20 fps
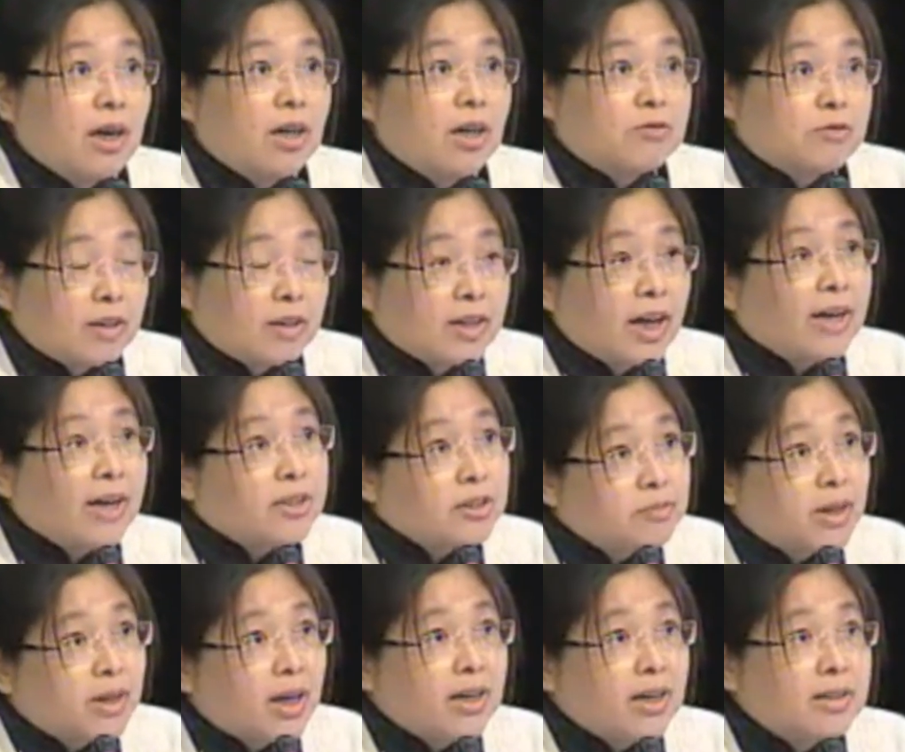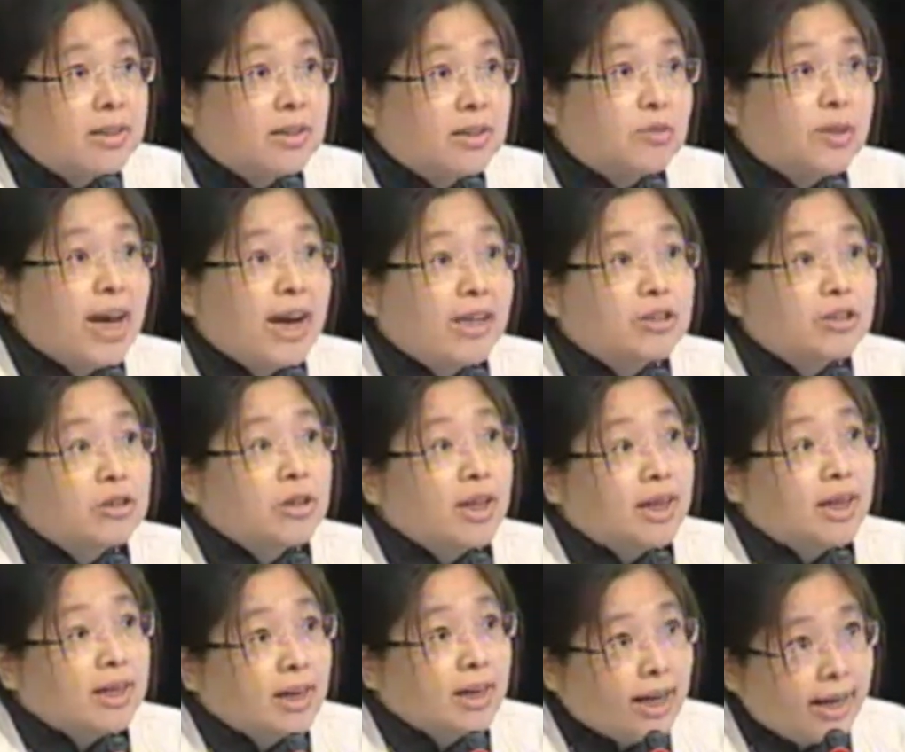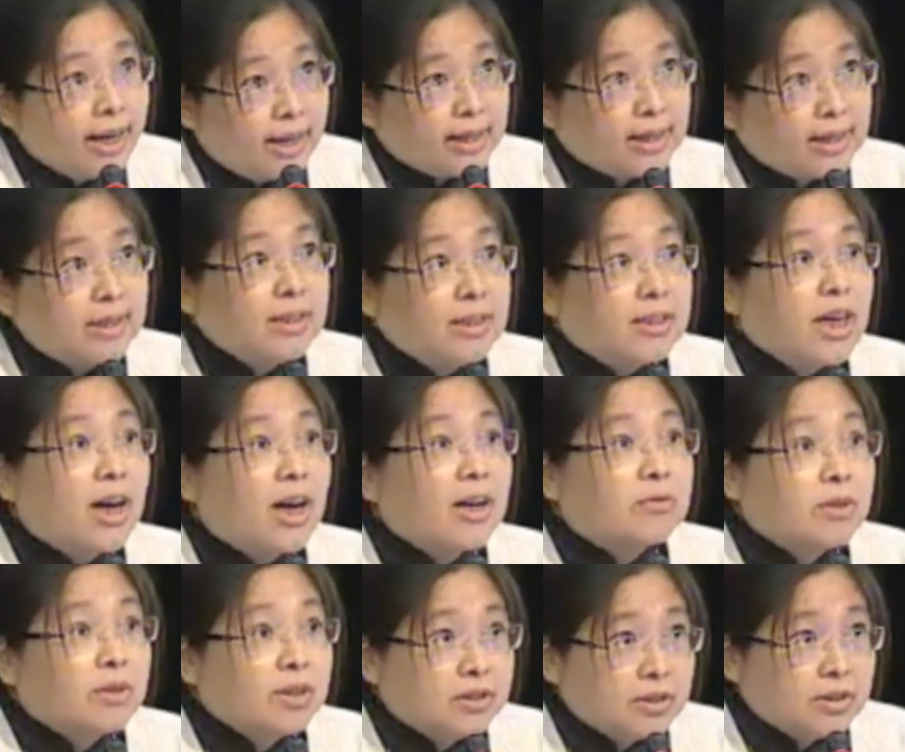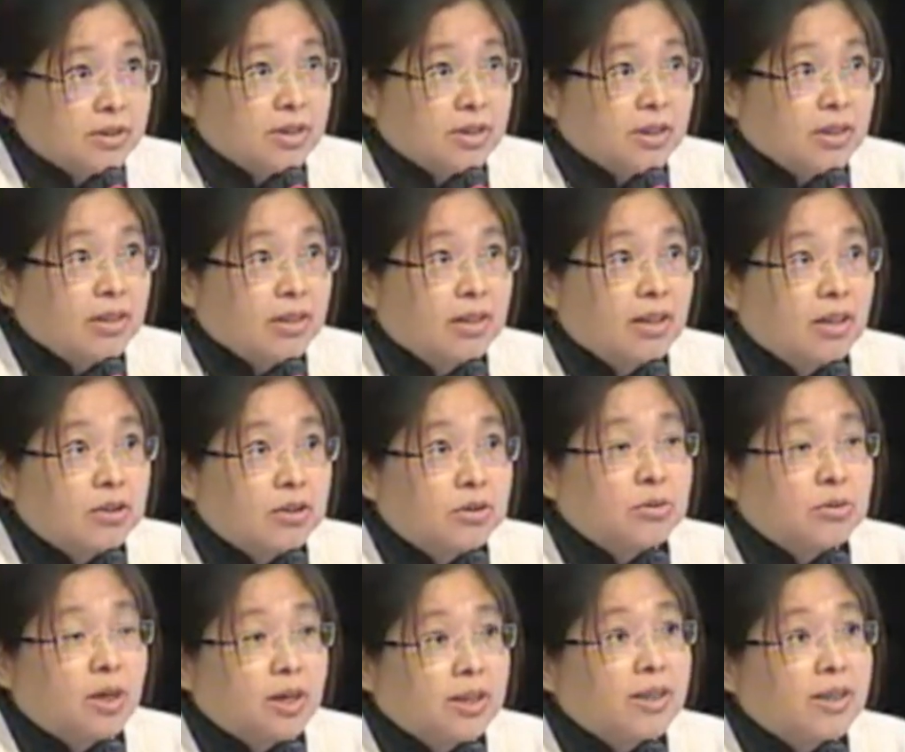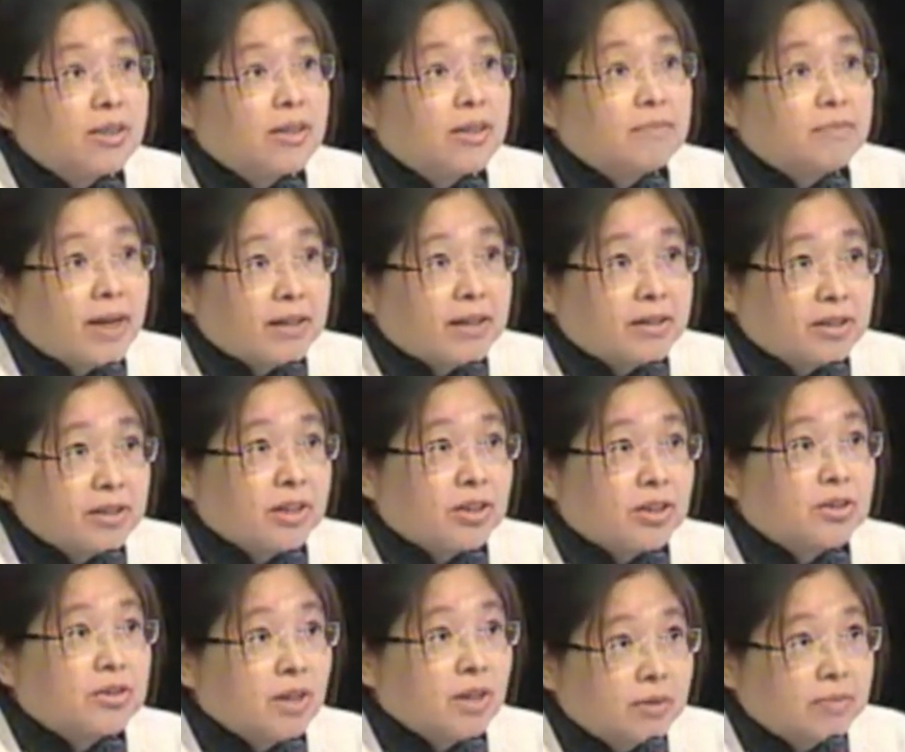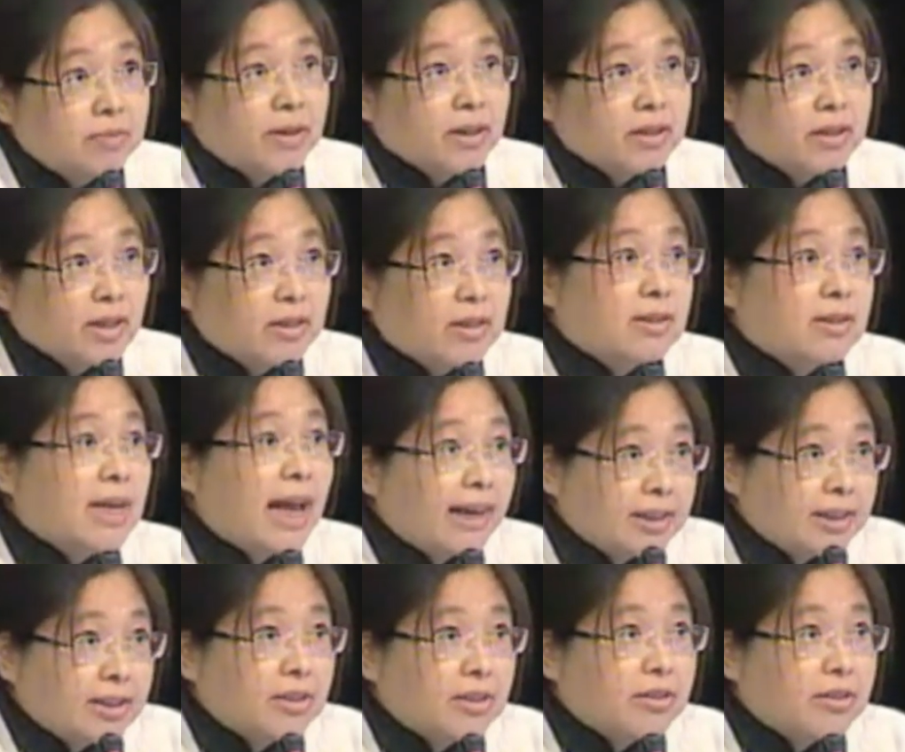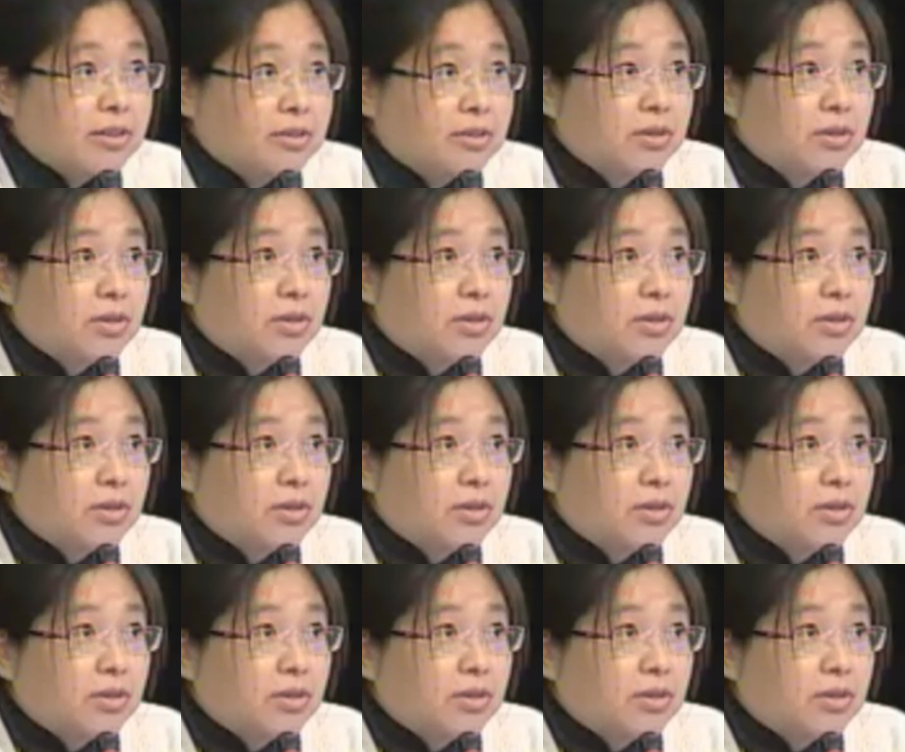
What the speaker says: From Hyderabad, we actually link diversity to another main session topic, that is access.